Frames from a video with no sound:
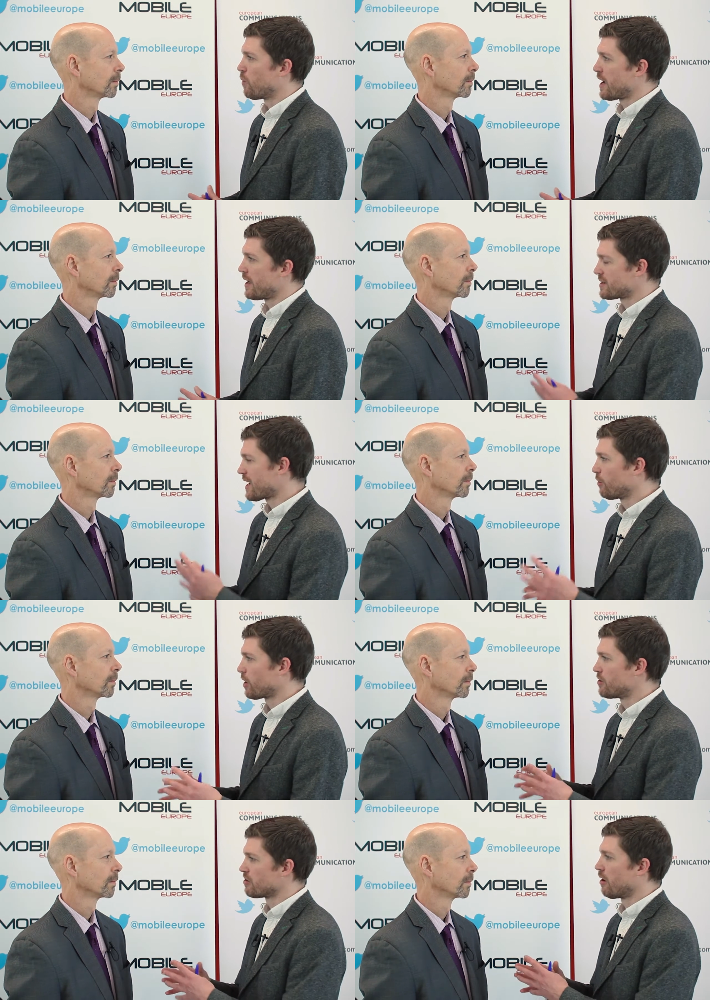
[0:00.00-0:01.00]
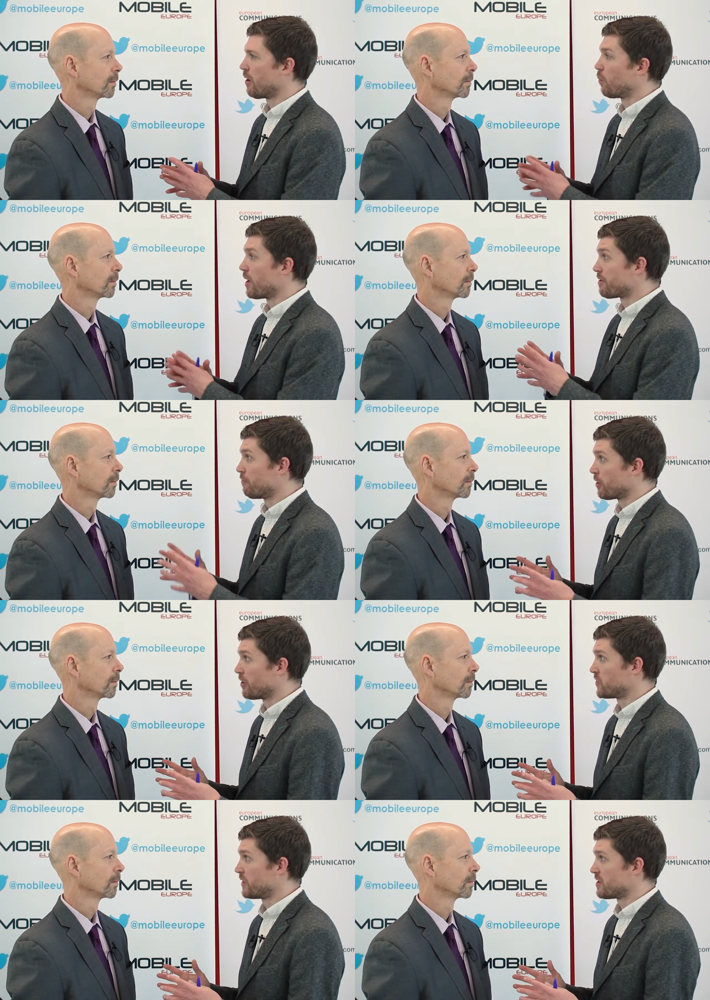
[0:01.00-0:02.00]
Speaker 1: where telcos are with
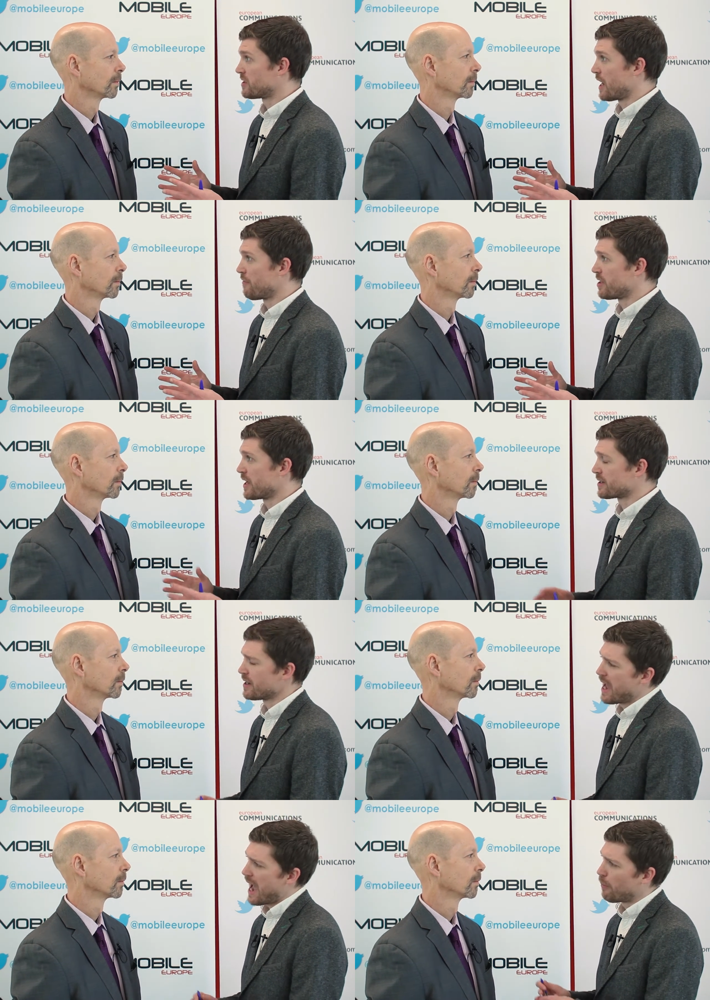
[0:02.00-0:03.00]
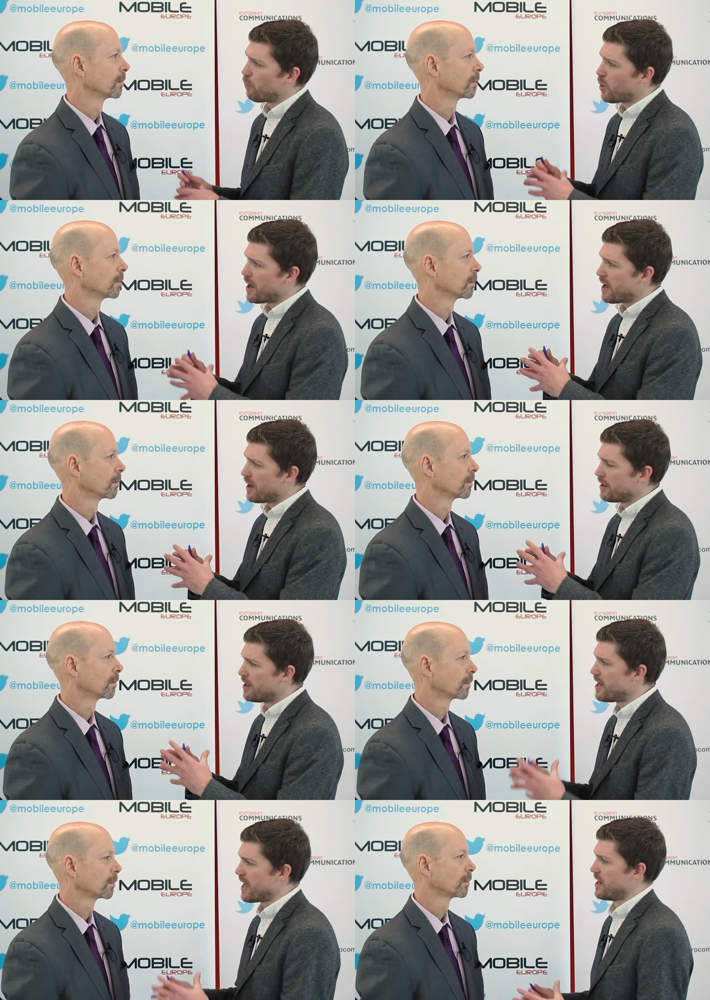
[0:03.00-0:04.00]
regards to the Internet of Things and where
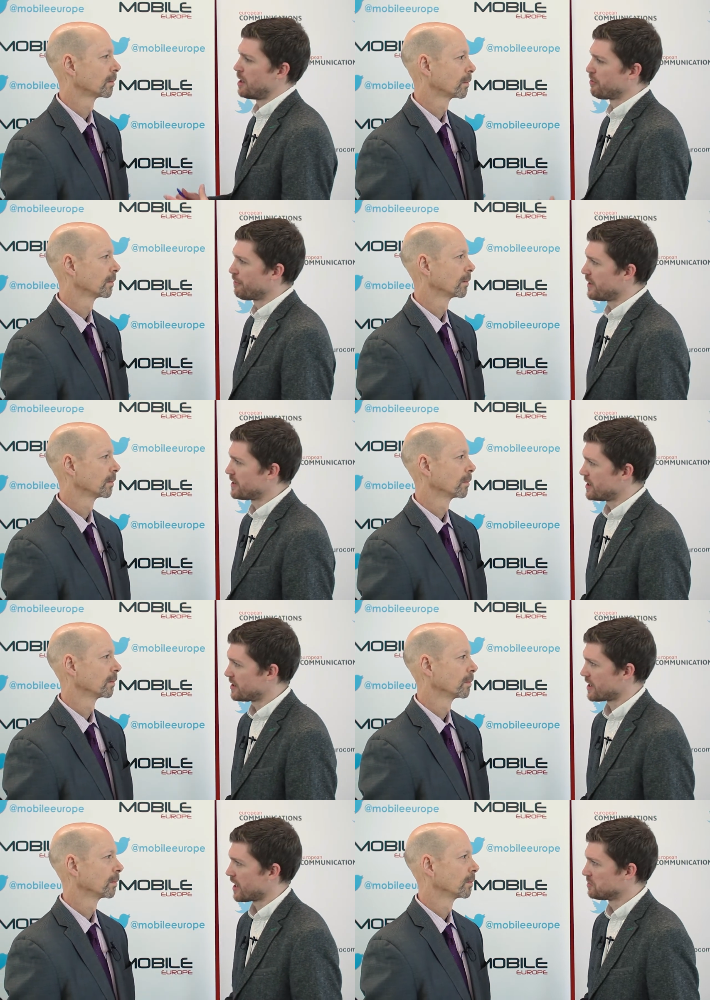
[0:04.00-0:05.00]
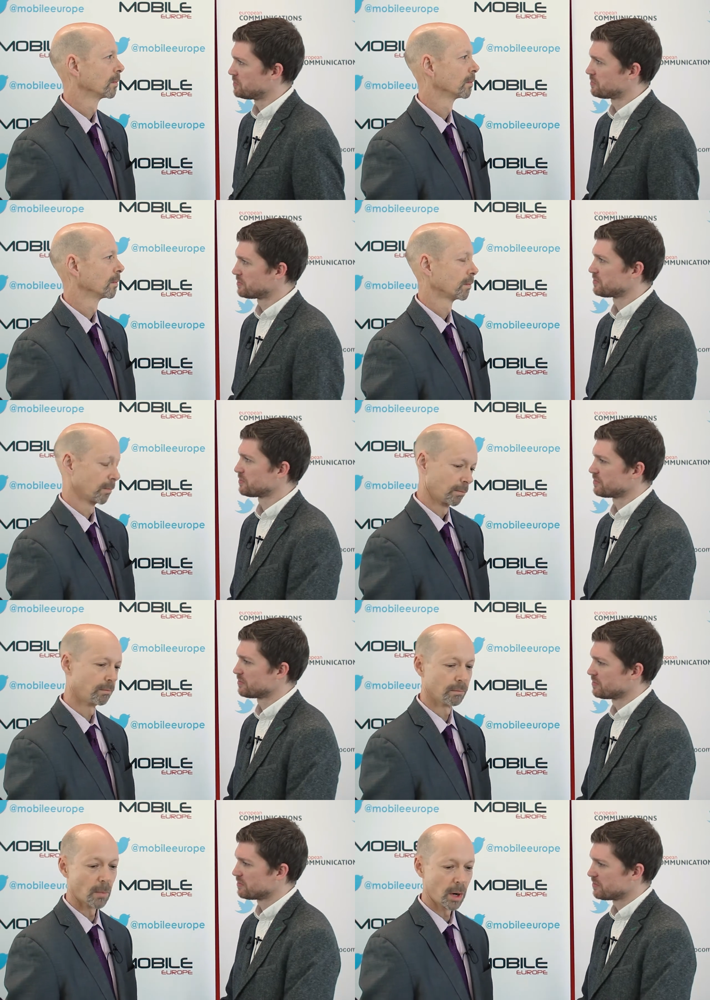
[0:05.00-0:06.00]
NetNumber fits into that.
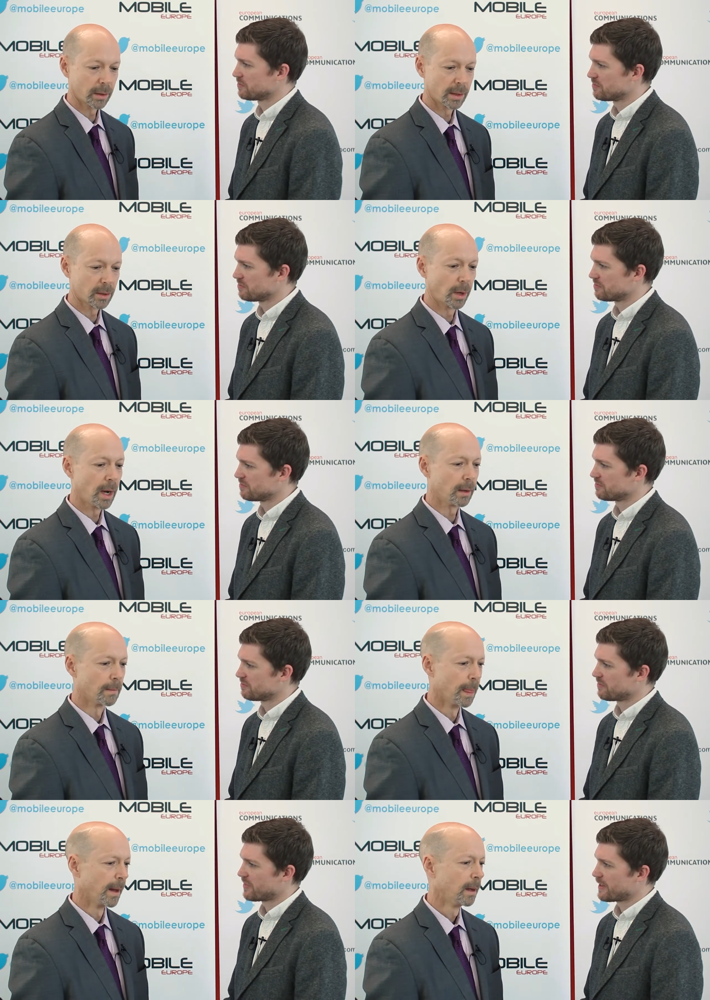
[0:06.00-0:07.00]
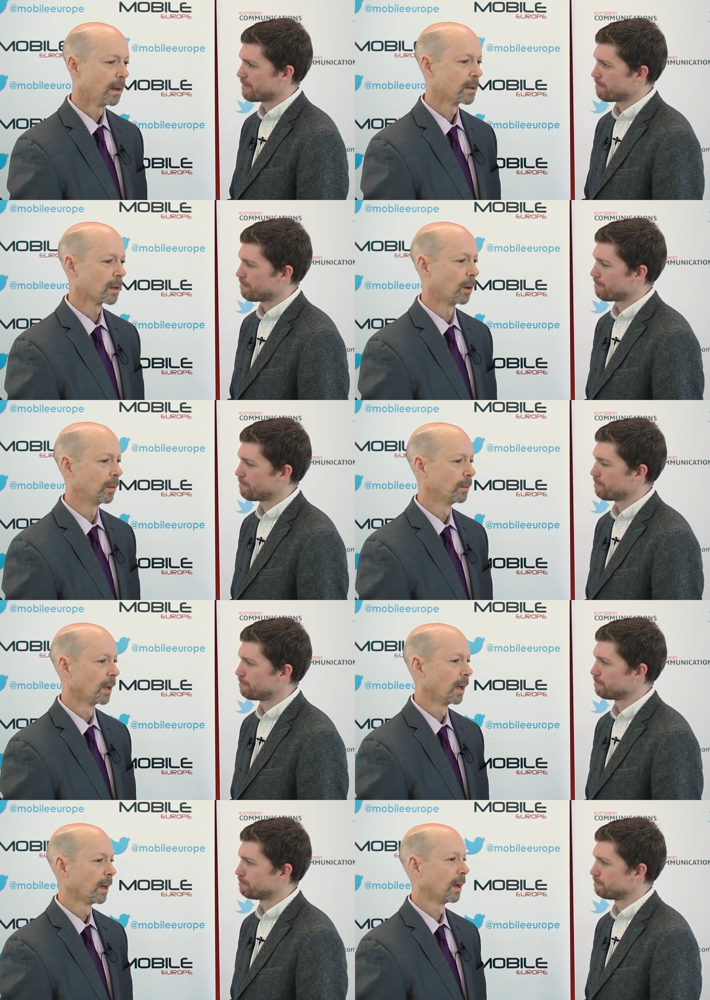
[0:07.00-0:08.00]
Speaker 2: Marc, that's great. So
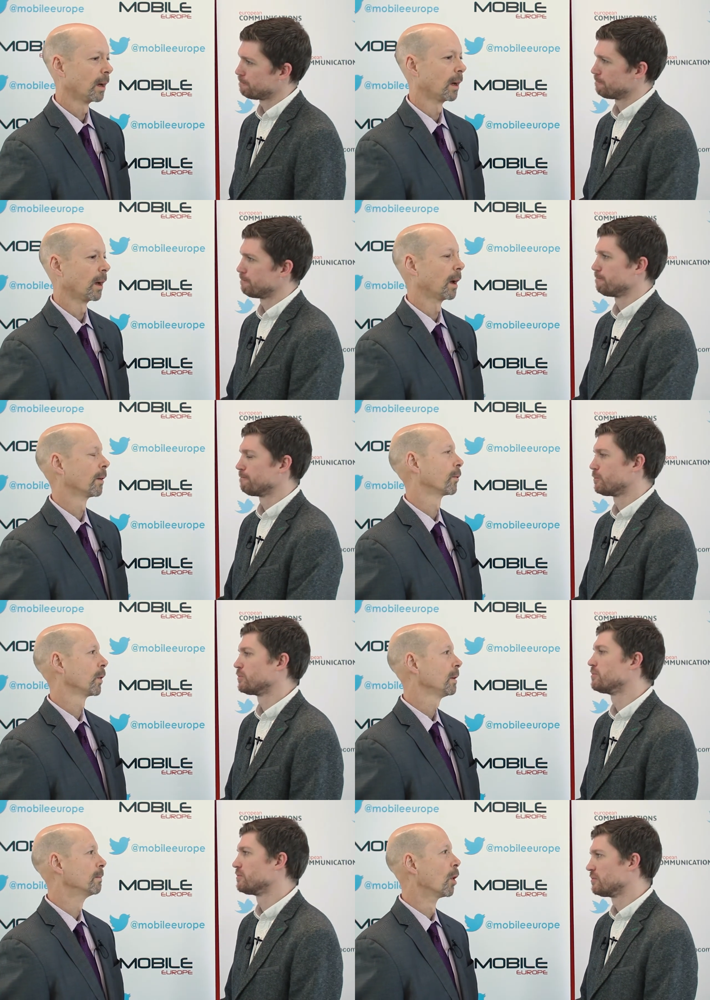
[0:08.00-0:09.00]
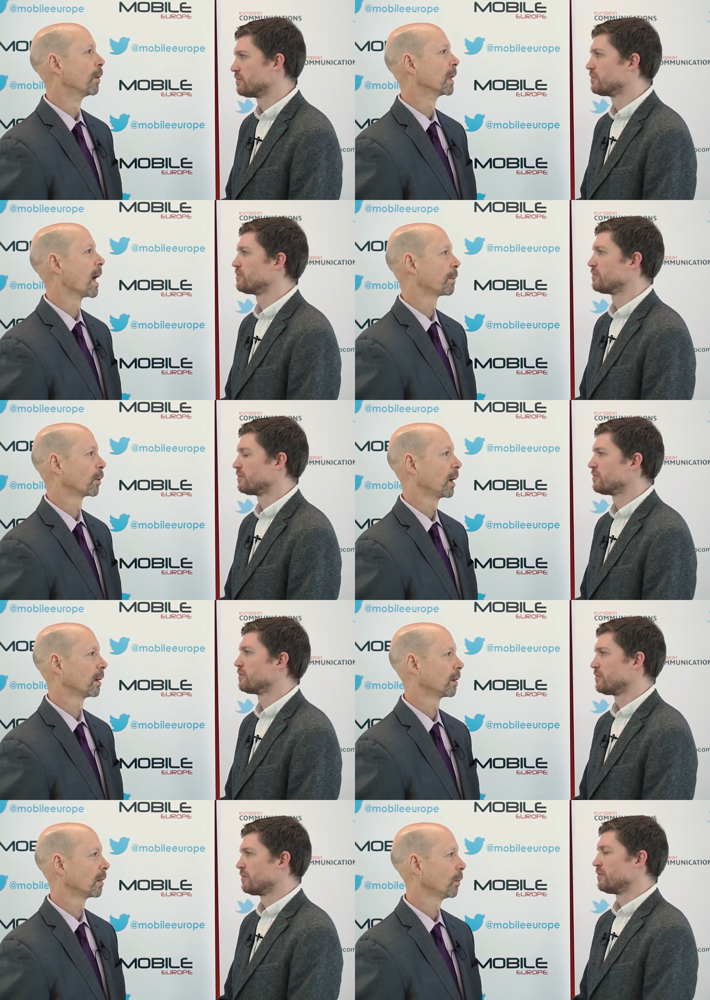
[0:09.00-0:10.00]
every mobile
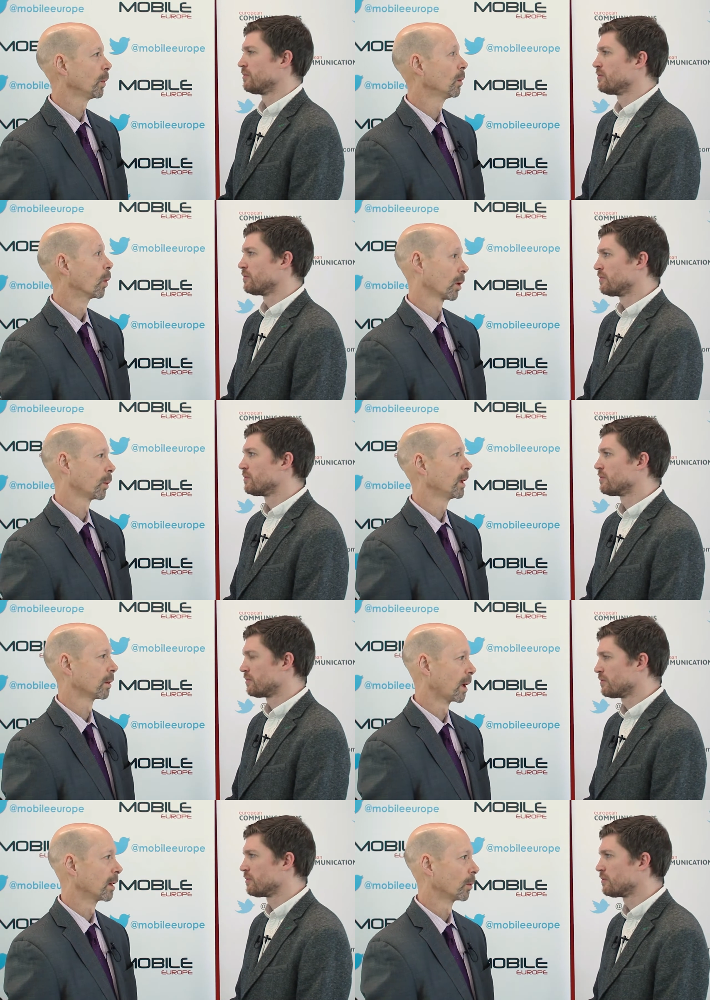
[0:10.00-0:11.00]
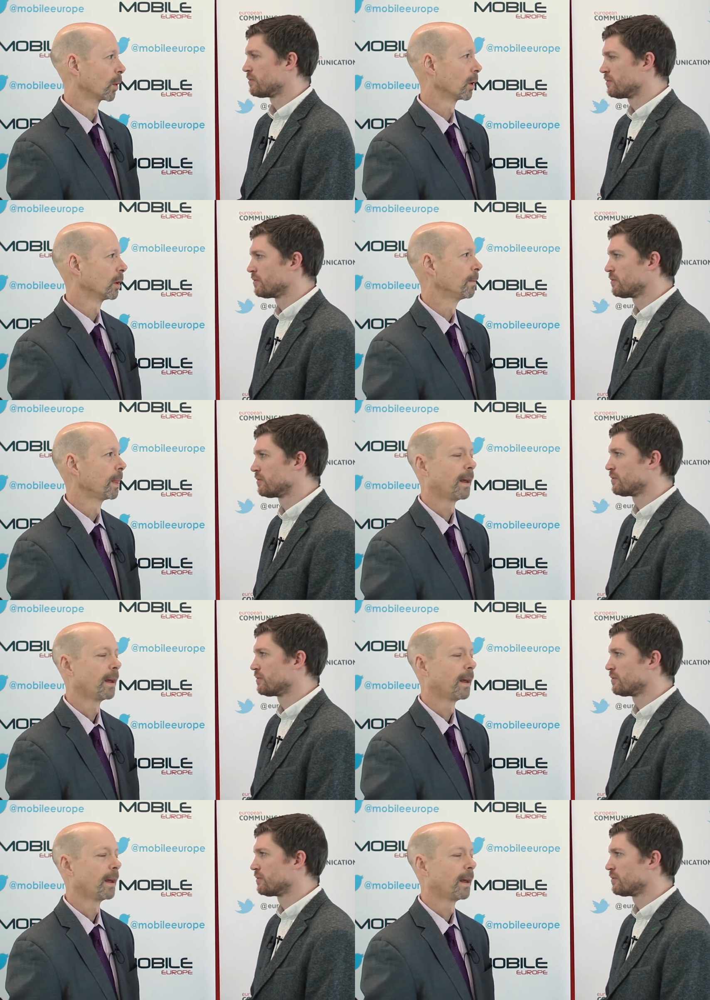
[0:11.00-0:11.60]
operator that we work with around the world